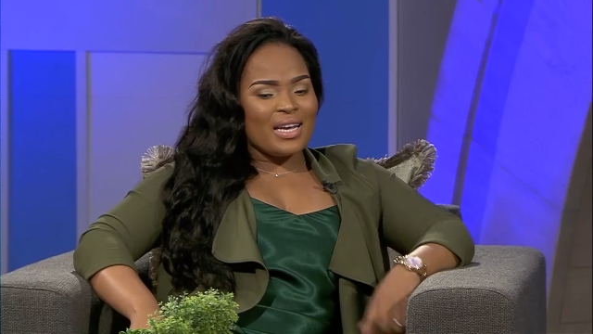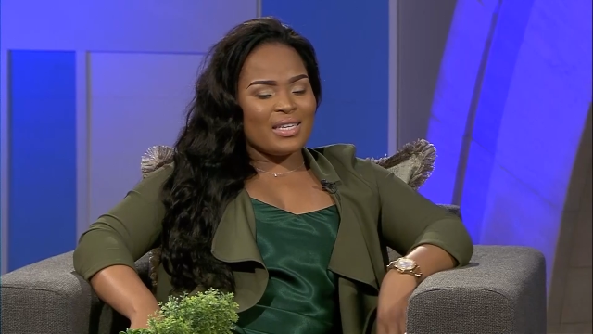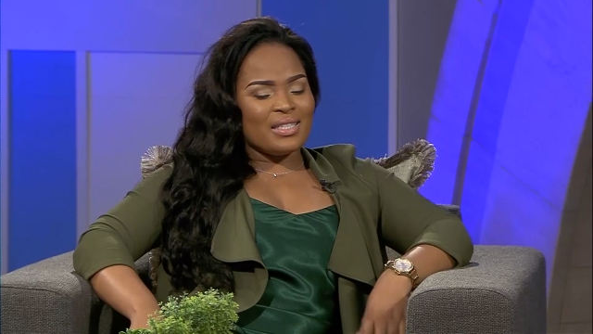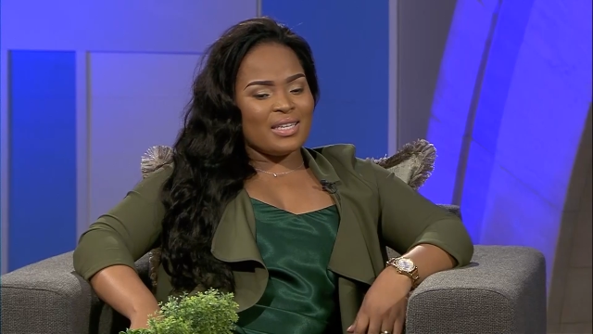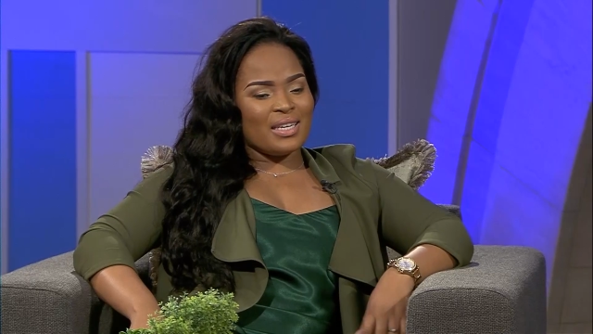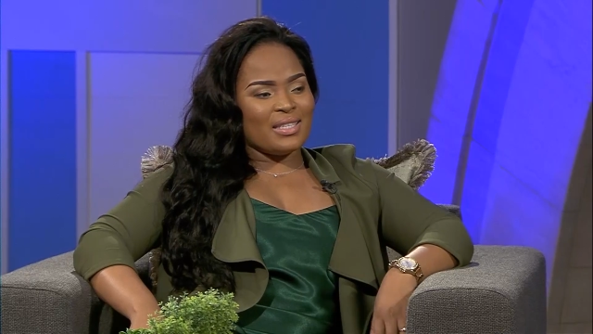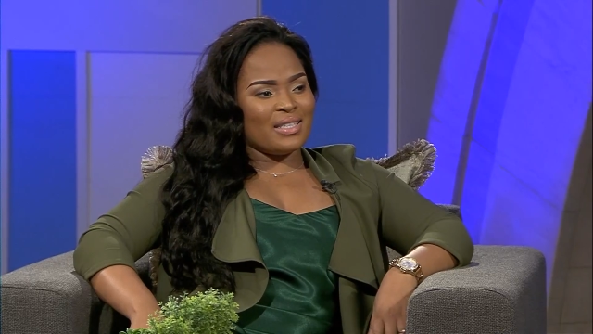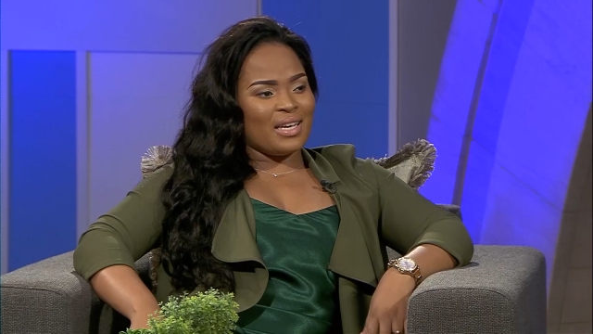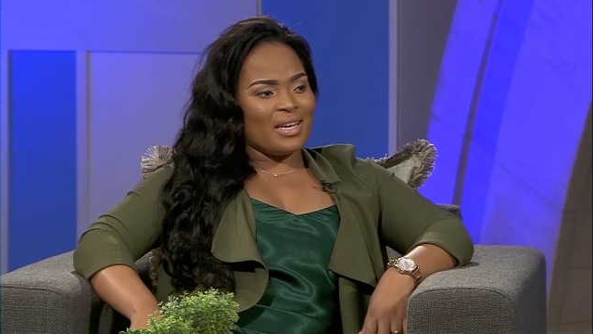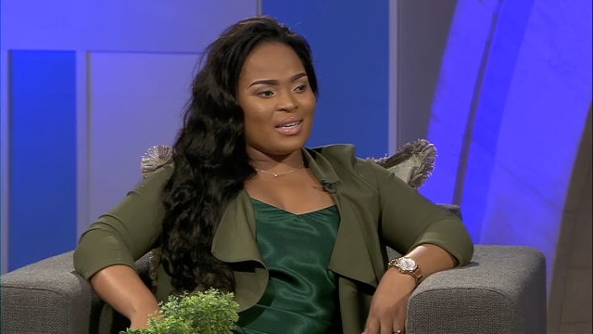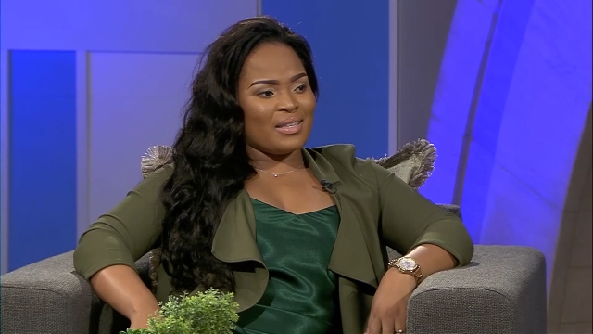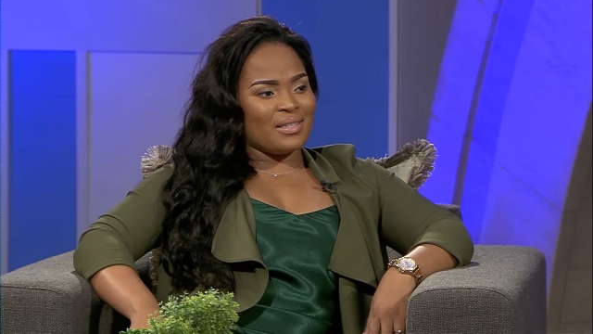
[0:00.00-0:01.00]
it sinks
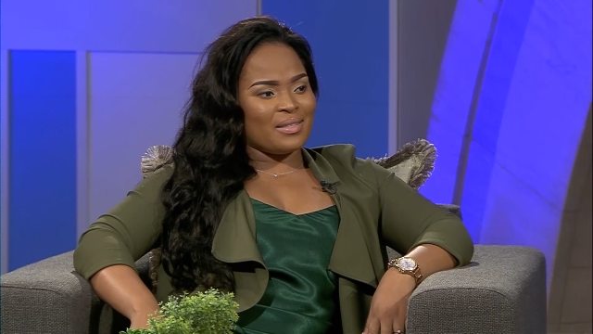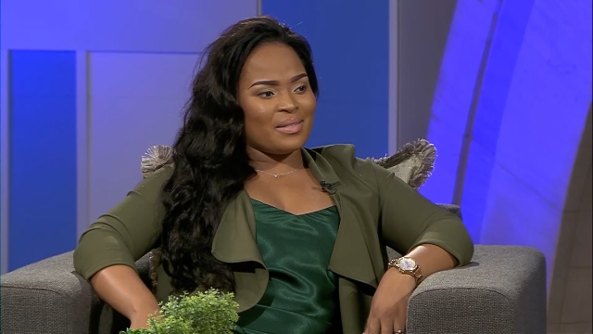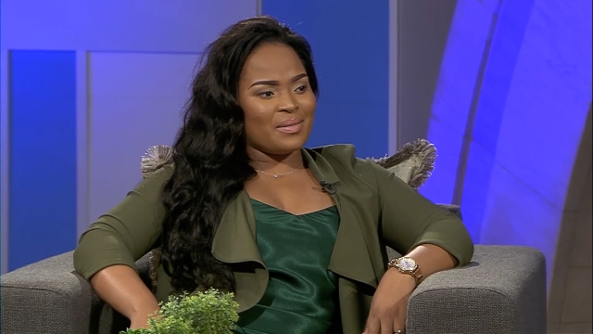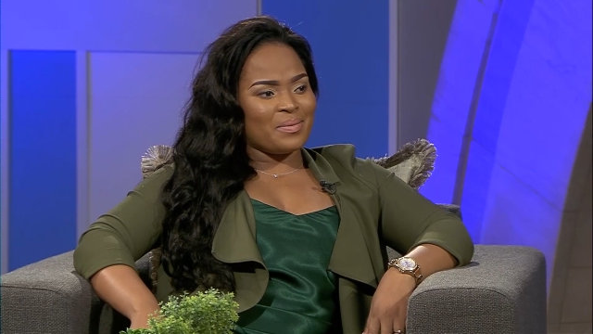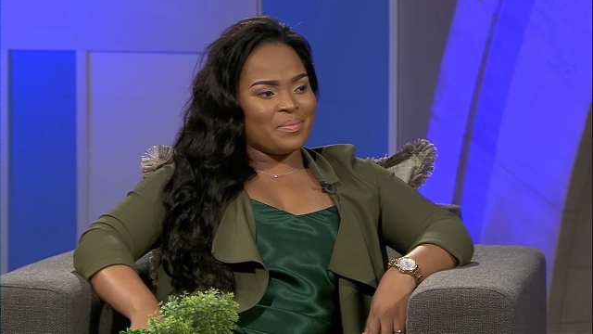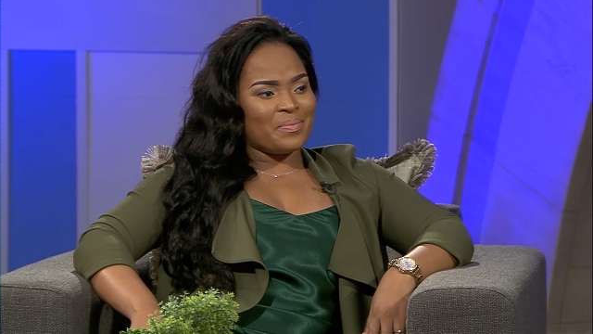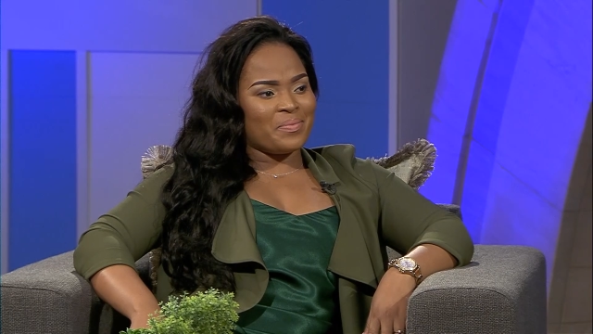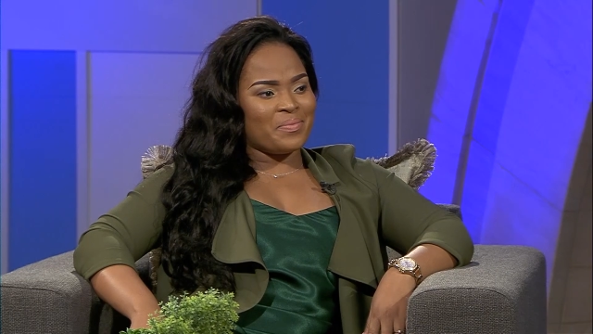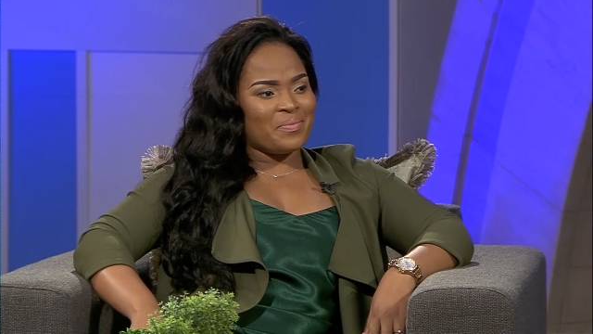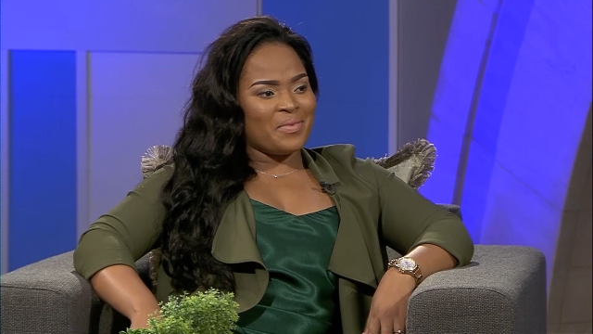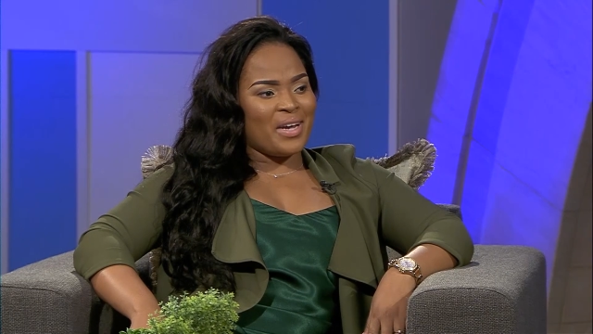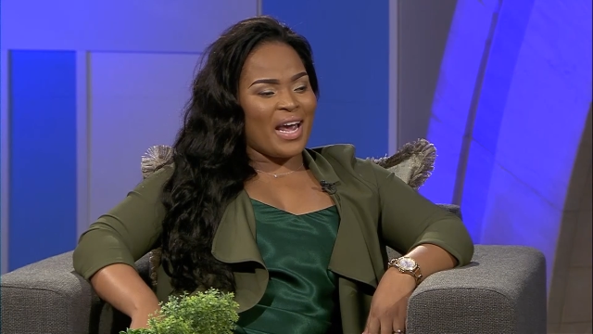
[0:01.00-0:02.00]
in.
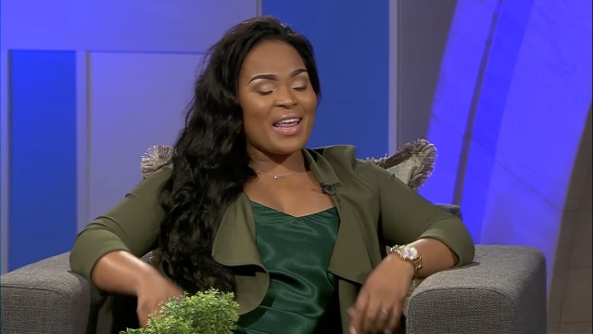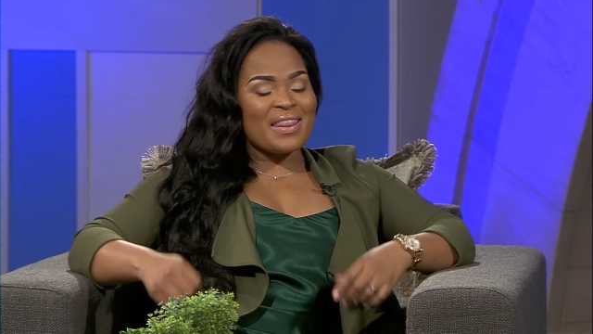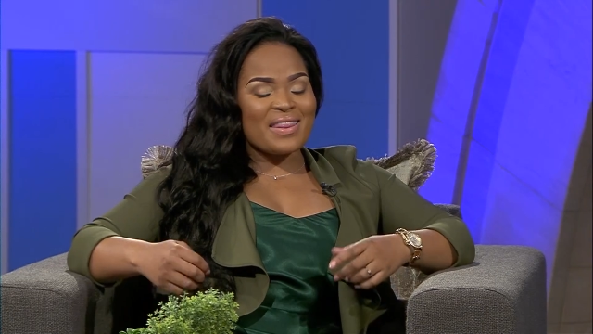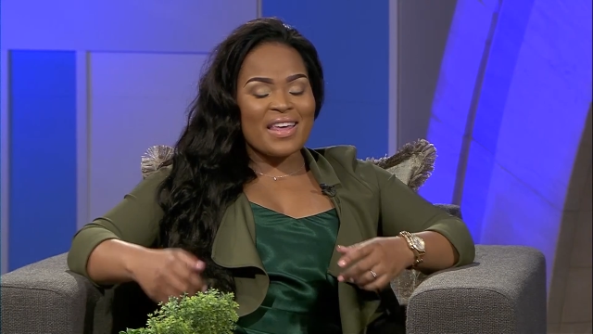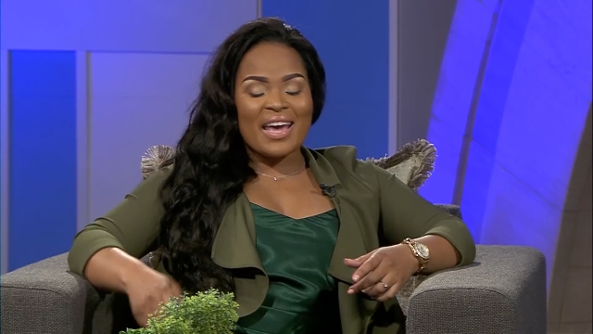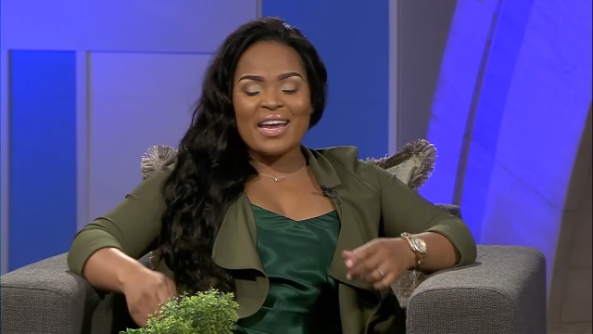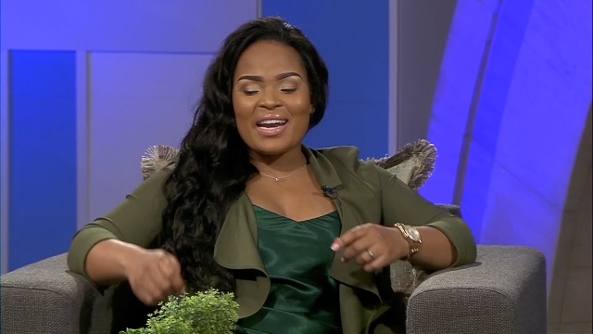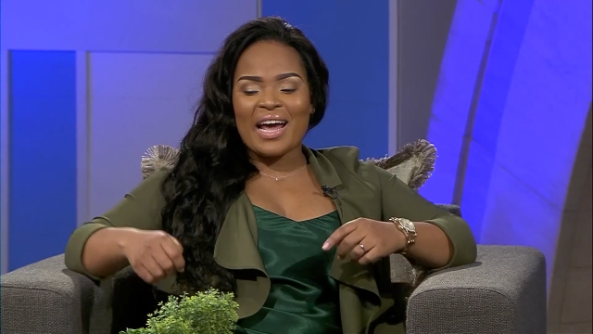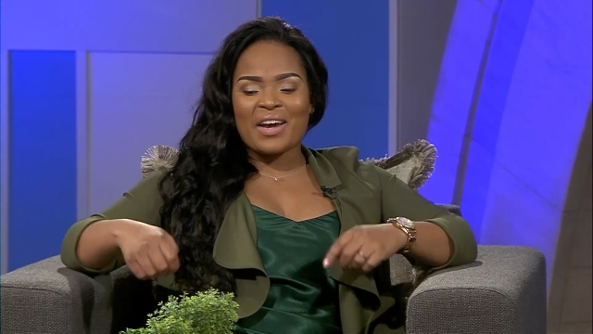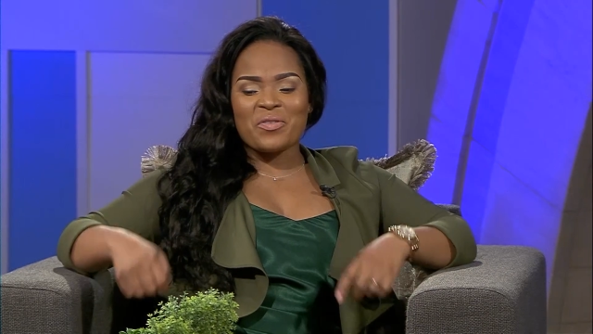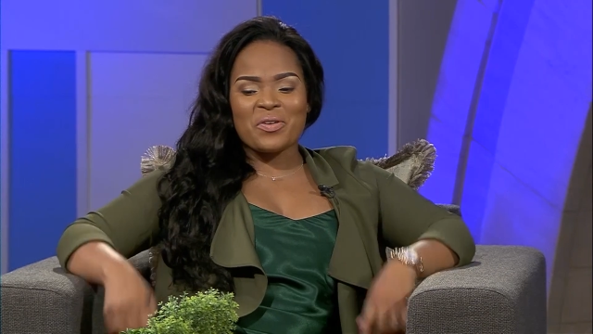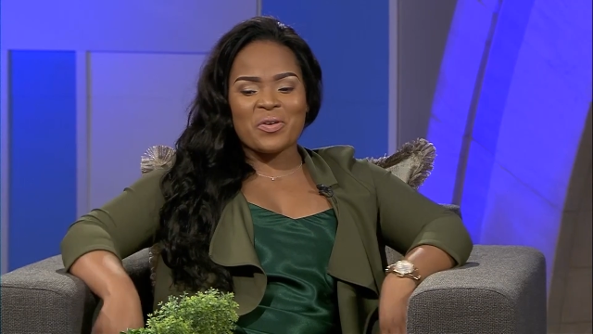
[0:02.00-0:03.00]
And then
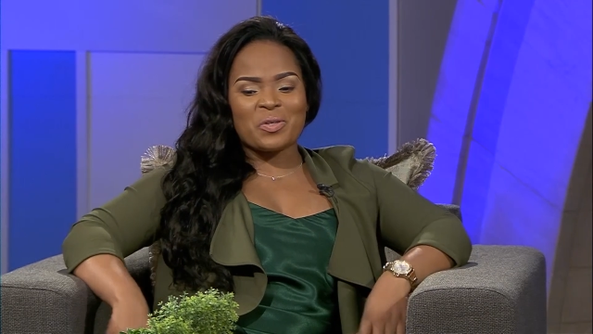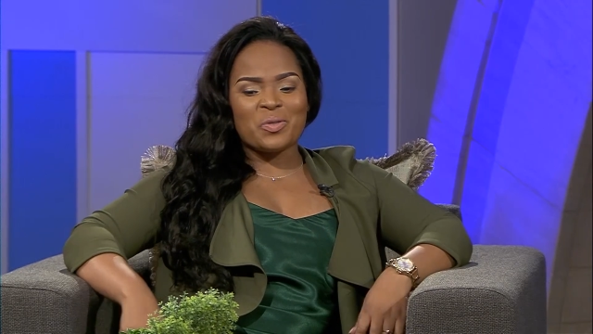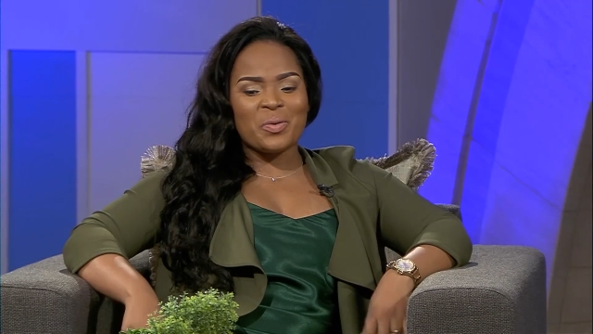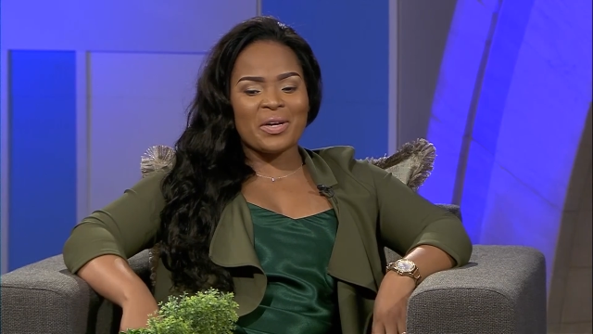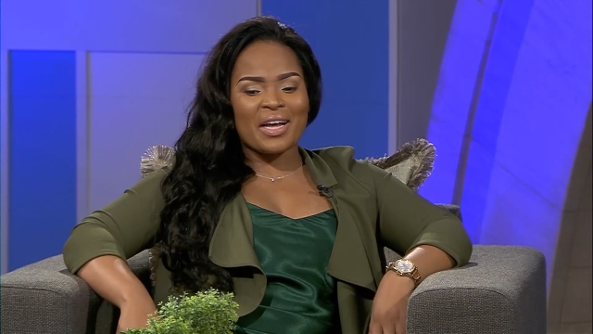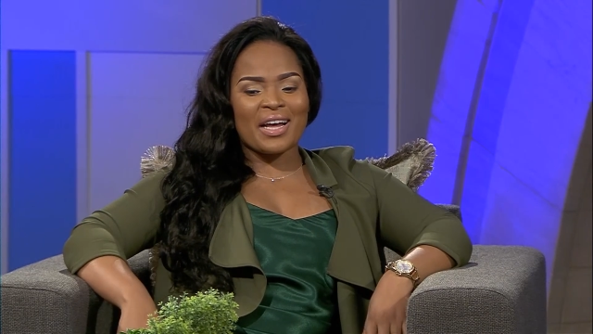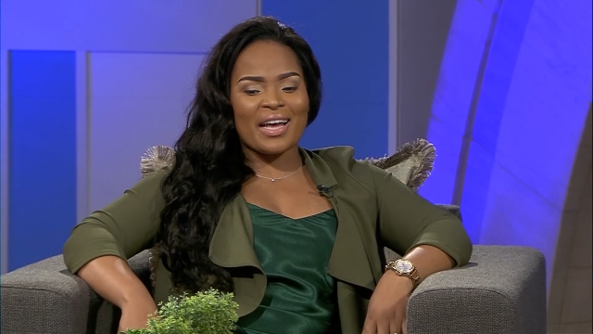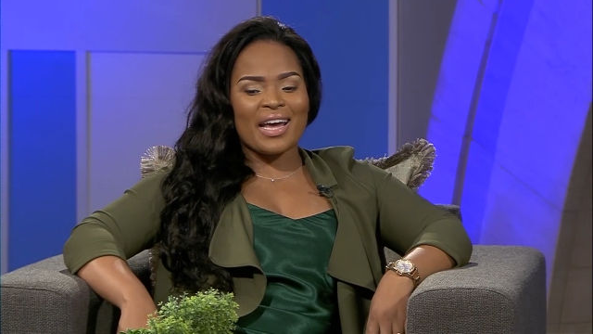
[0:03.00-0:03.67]
I read on Twitter,